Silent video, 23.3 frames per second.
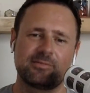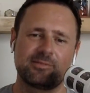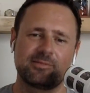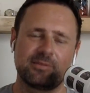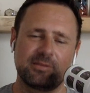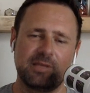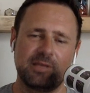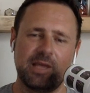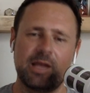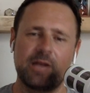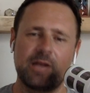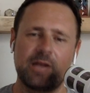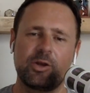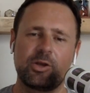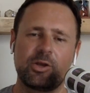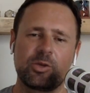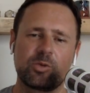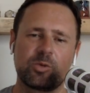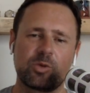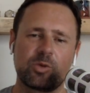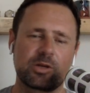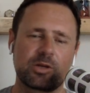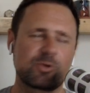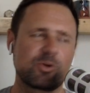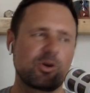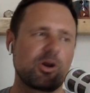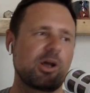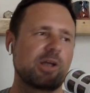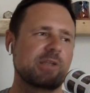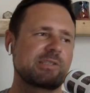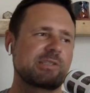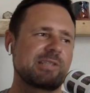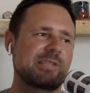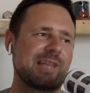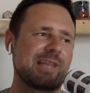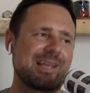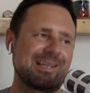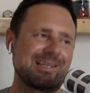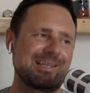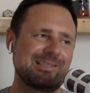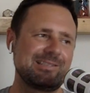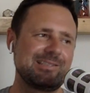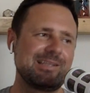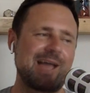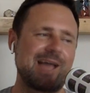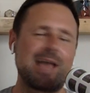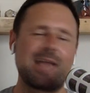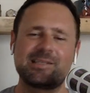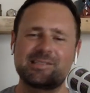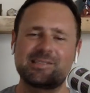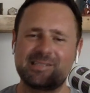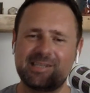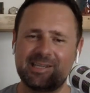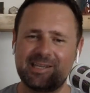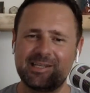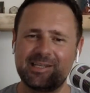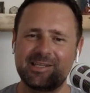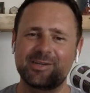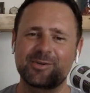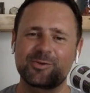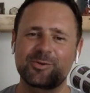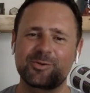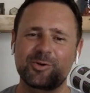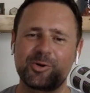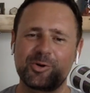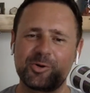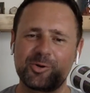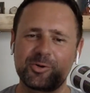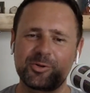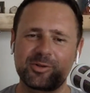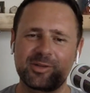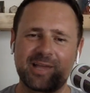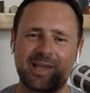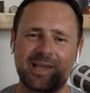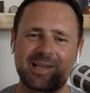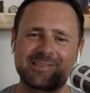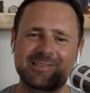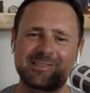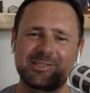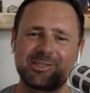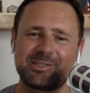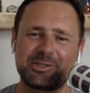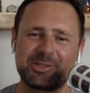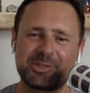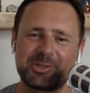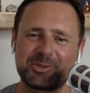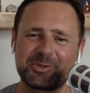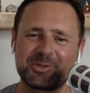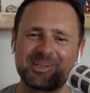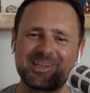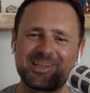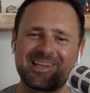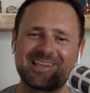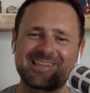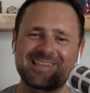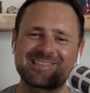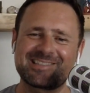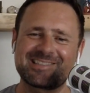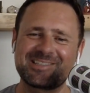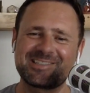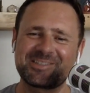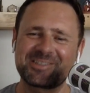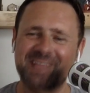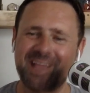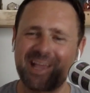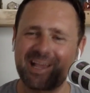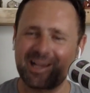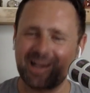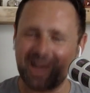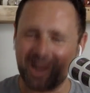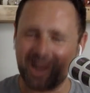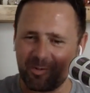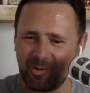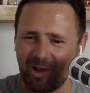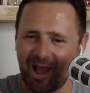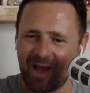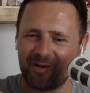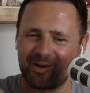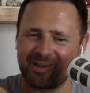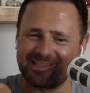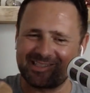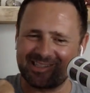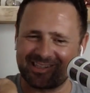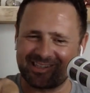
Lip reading: Yeah, no, you run across like a 19-year-old to-do list and you're like, oh, wow, I did